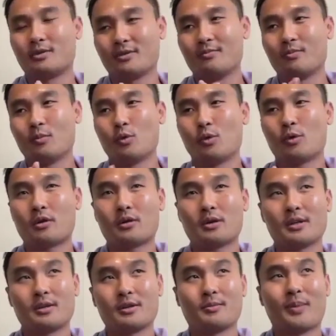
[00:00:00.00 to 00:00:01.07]
more,
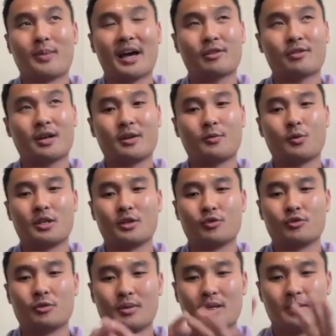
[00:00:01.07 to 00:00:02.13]
back then we used to
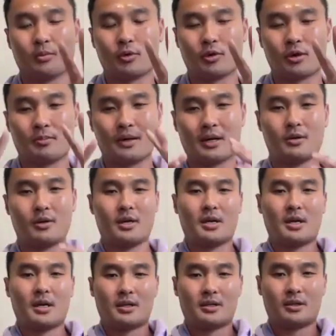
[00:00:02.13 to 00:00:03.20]
be more about
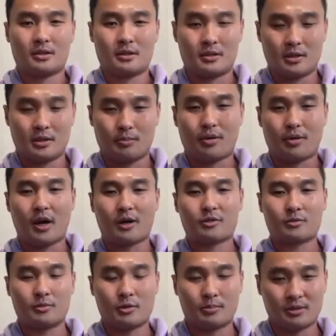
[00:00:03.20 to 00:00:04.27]
the
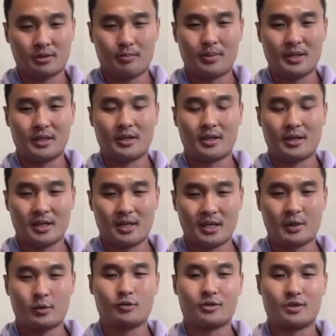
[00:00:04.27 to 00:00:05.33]
proximal stability
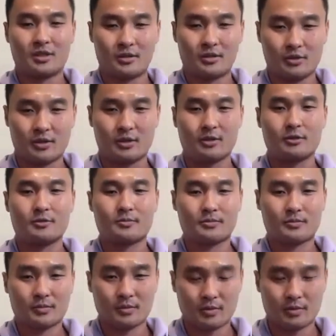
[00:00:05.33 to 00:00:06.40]
equals distal
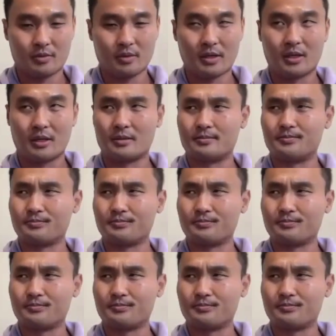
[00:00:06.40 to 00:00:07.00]
um,